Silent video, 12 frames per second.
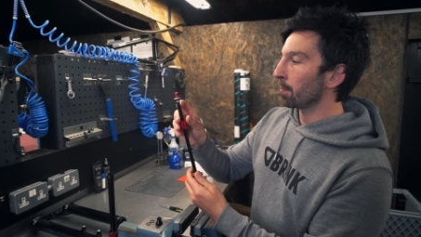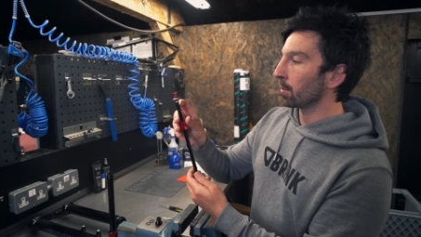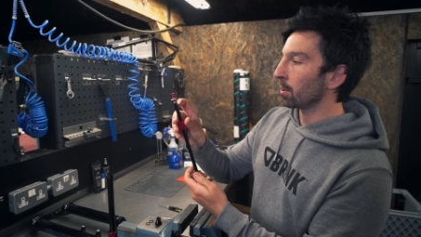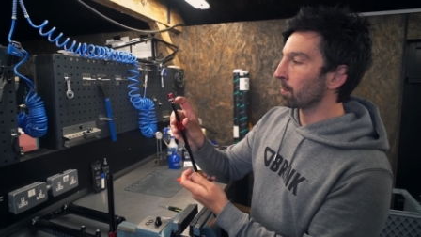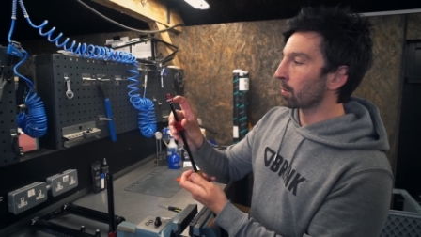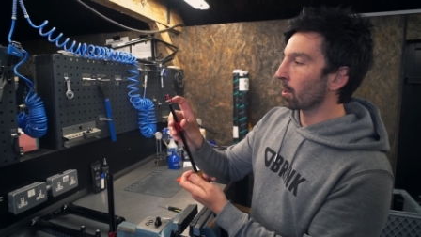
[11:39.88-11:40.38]

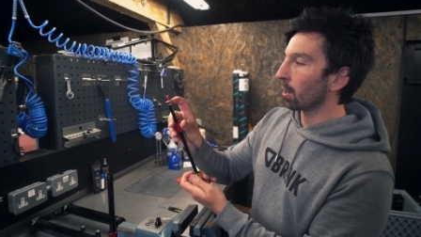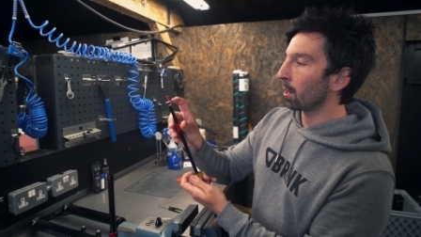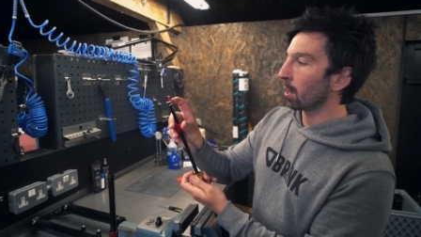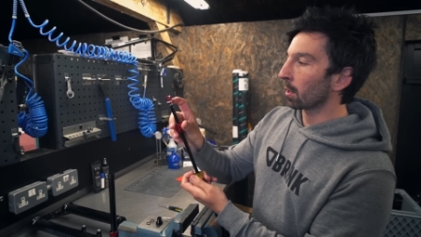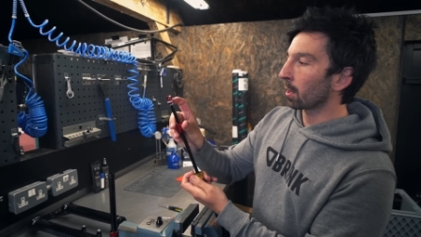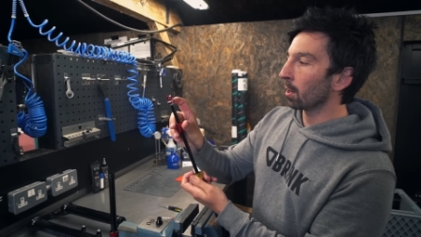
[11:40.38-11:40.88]
You've got
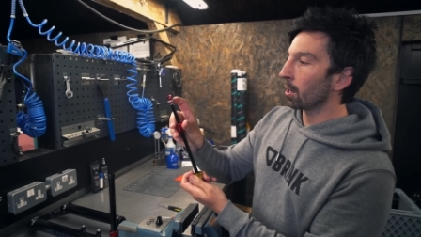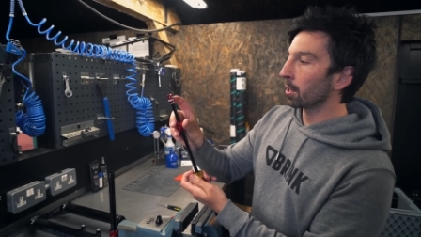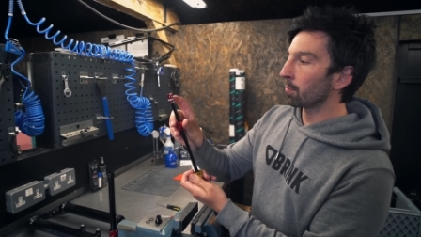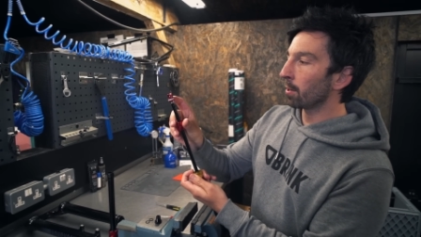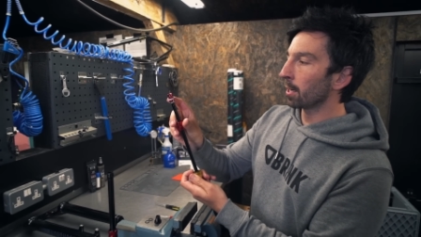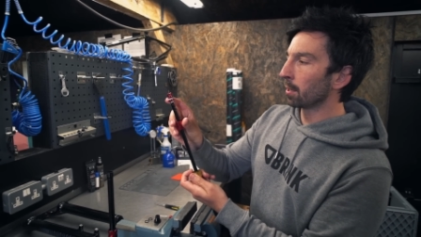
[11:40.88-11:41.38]
a
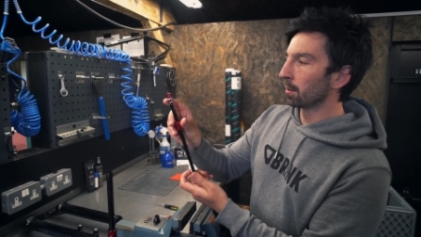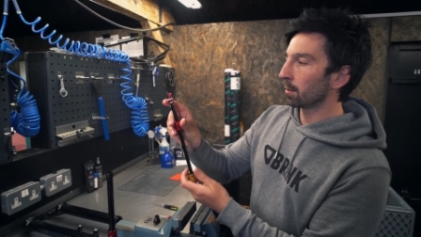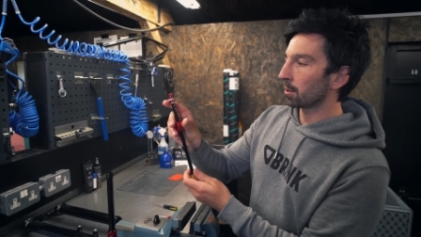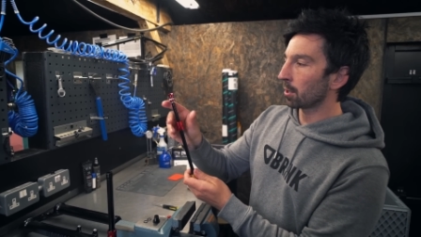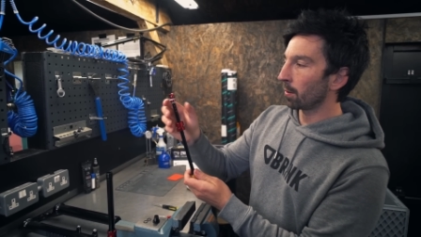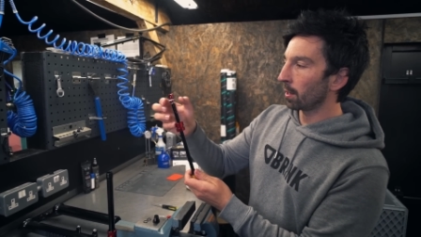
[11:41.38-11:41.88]
glide ring,
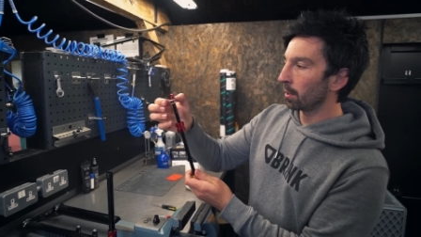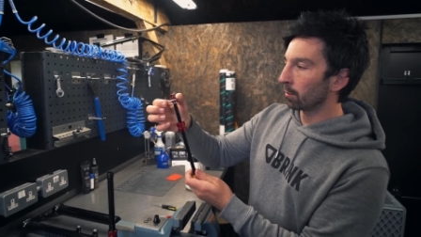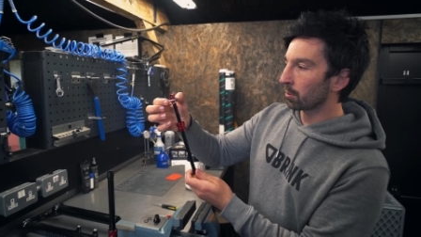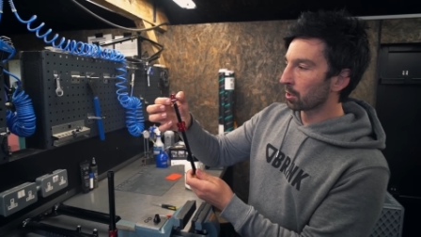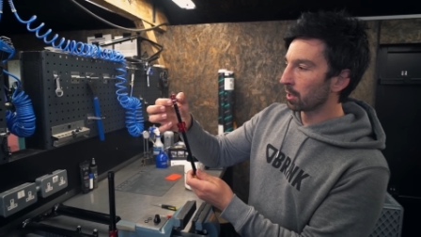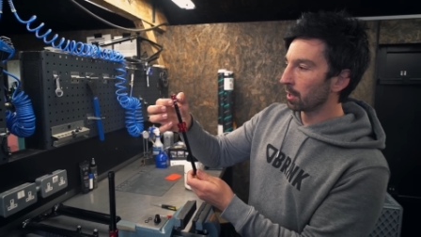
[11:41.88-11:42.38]
so a
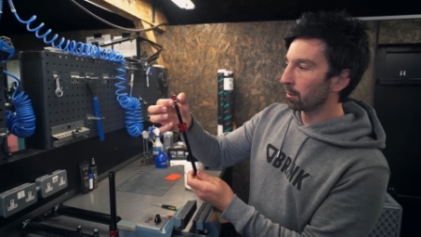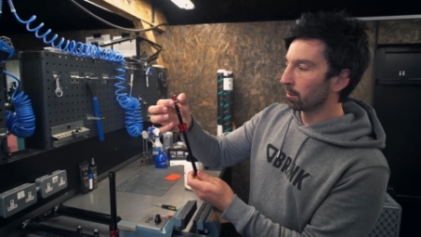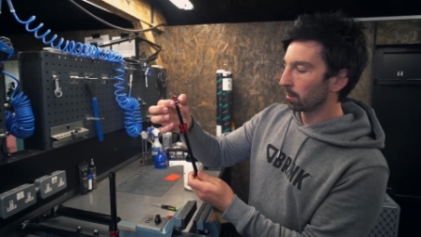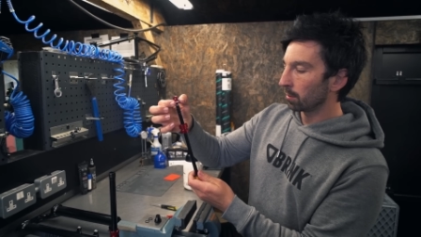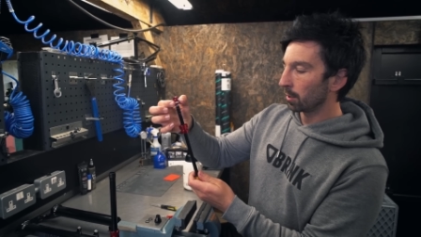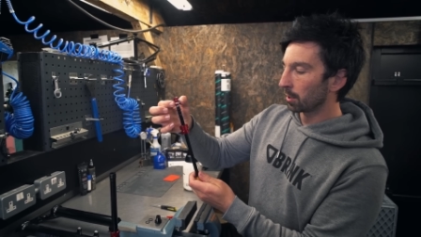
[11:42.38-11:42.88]
little seal
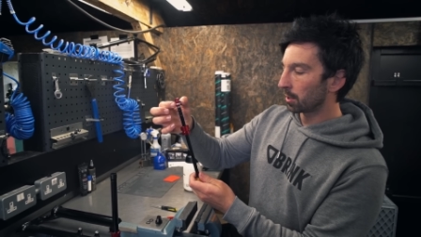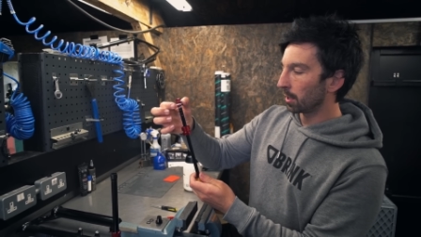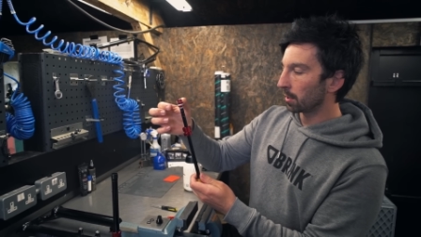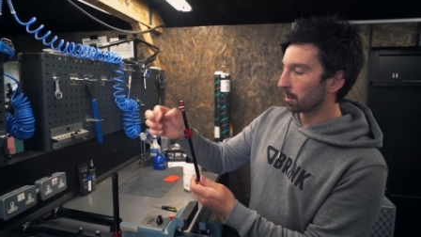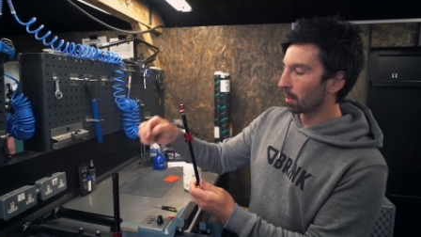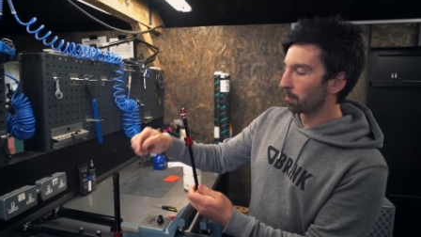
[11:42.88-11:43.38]
that
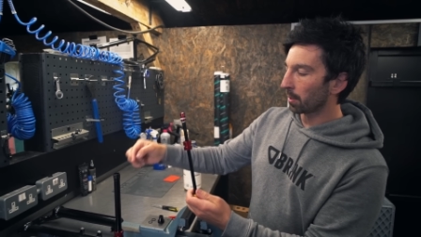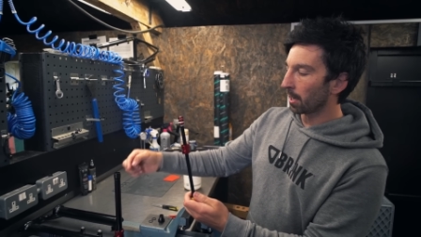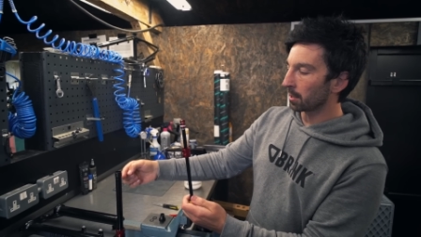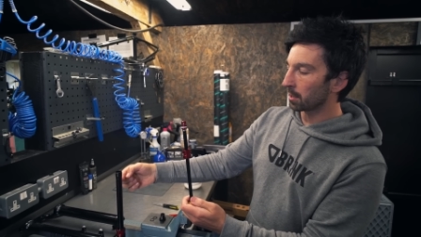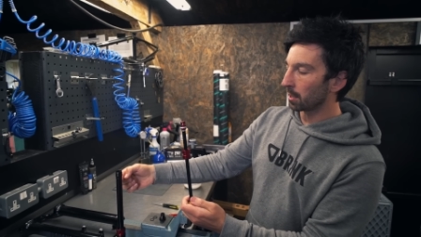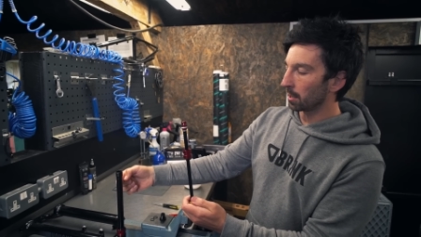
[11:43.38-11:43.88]
sits up
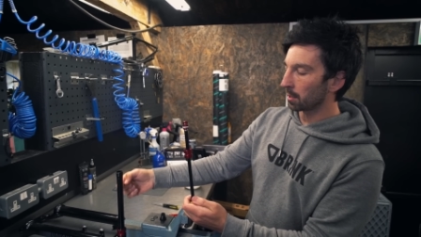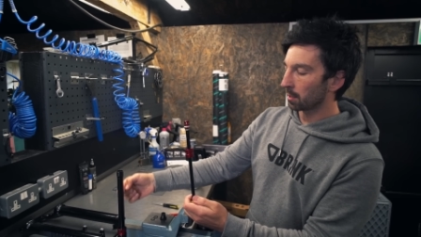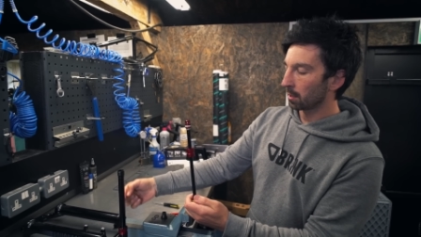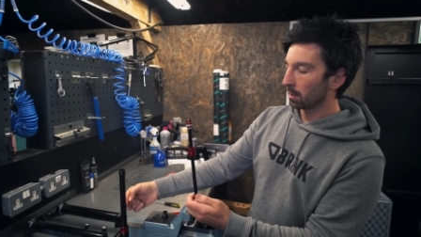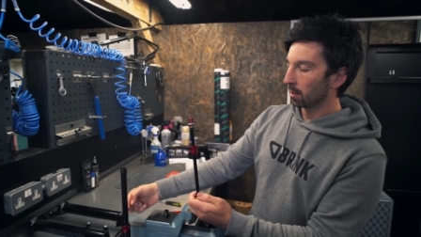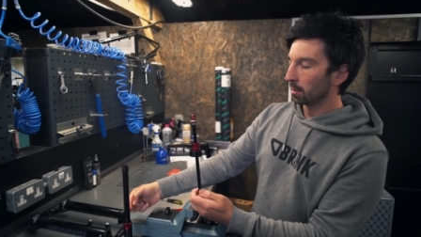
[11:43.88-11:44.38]
against
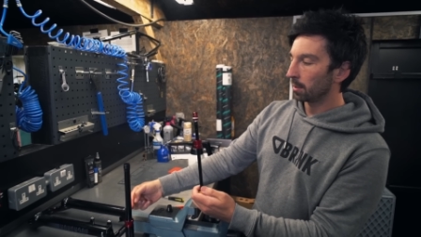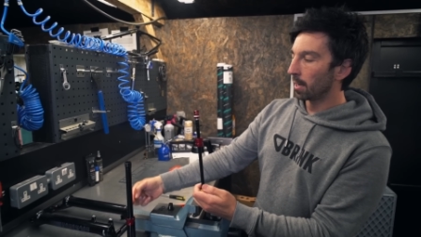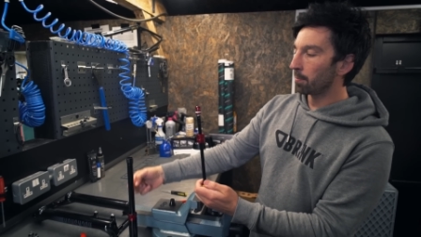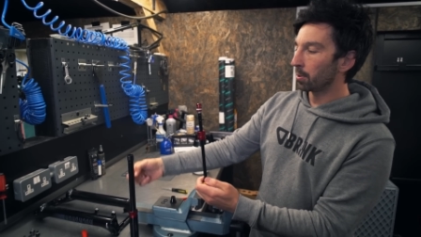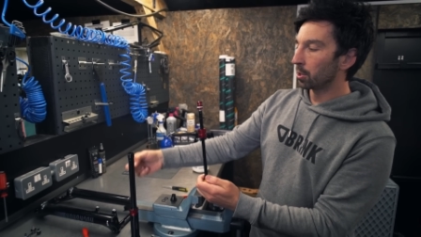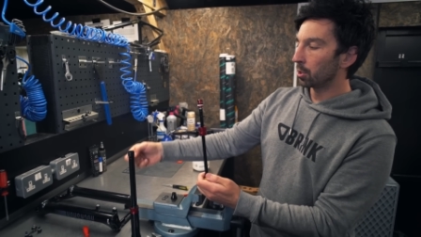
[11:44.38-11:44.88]
this
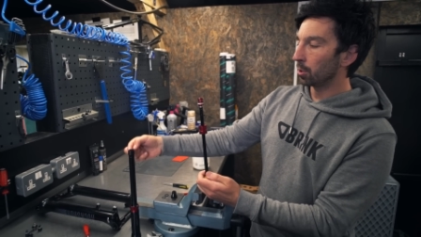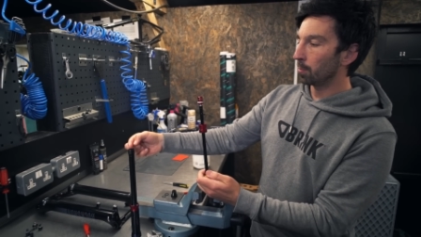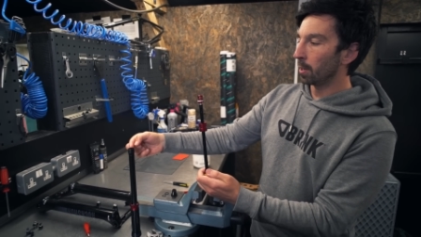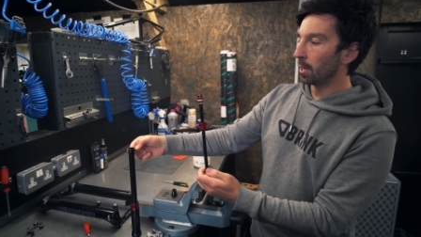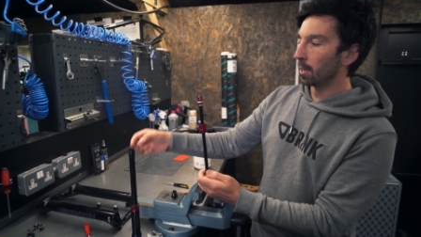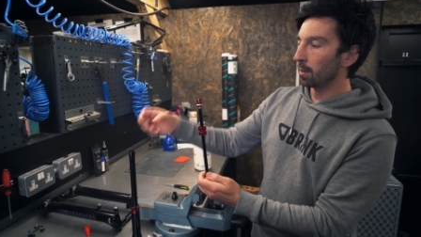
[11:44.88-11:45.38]
damper tube
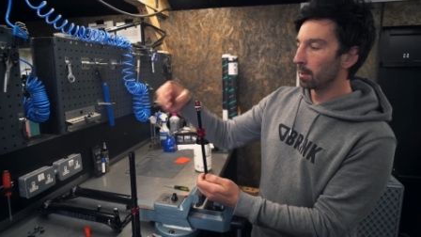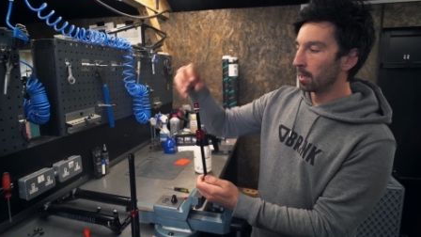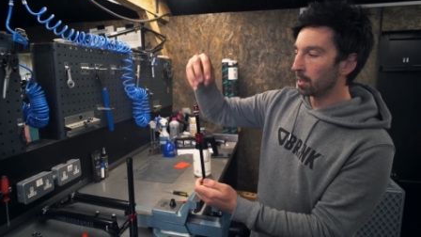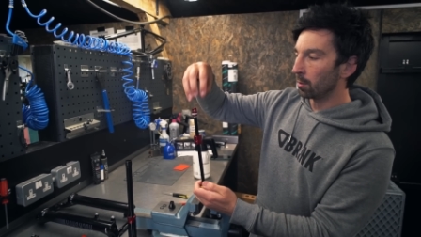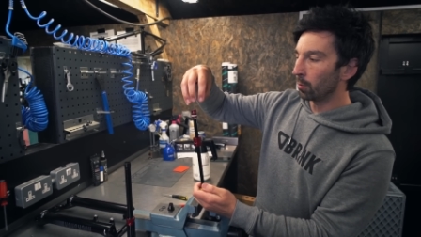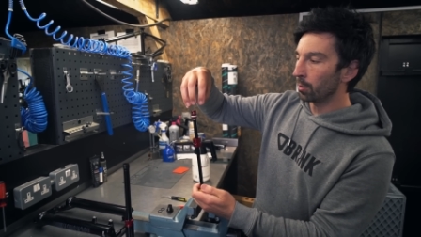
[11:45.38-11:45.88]
here
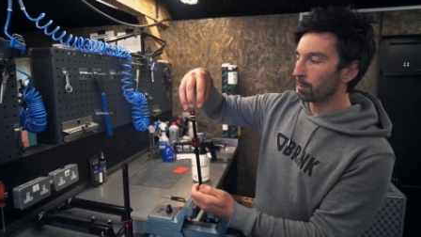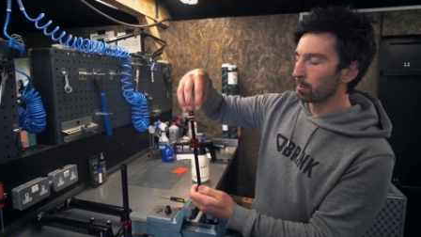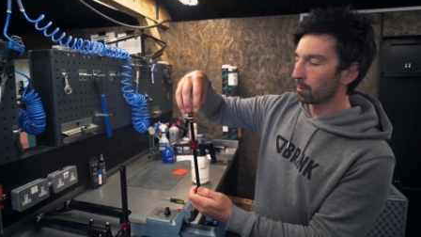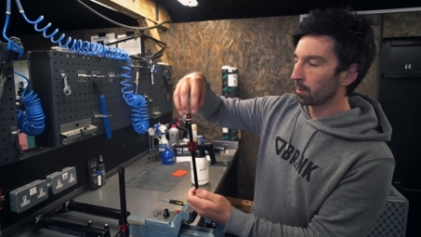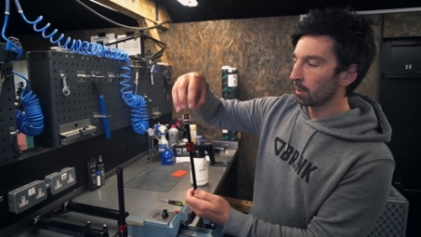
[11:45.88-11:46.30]
in oil.